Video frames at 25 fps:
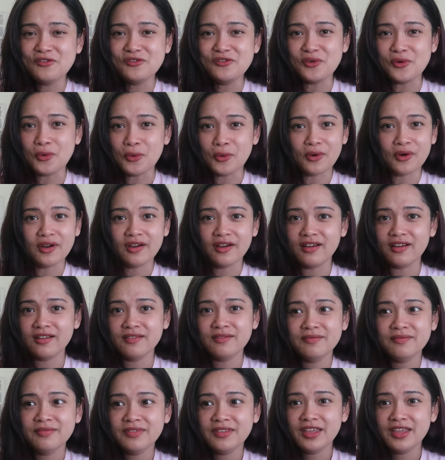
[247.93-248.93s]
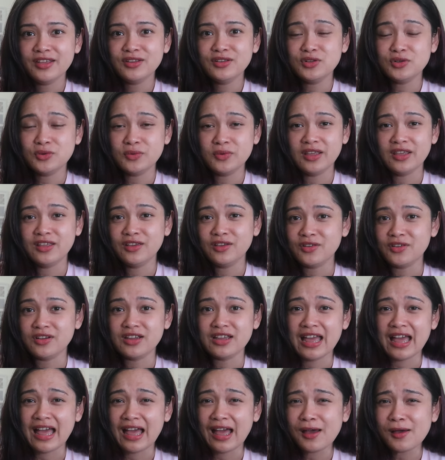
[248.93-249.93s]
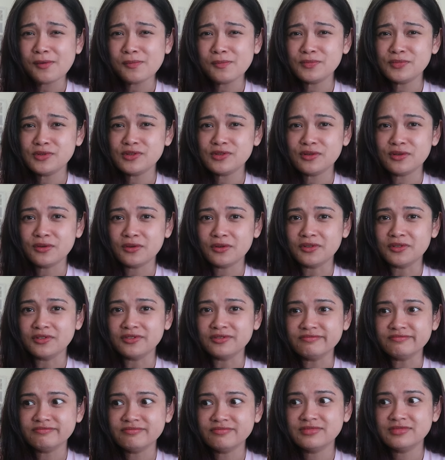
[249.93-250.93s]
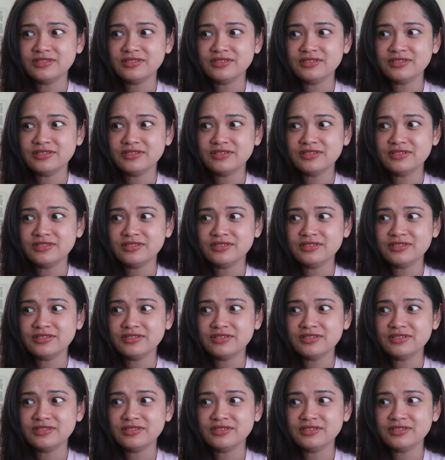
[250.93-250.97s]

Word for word: for doing your CAP so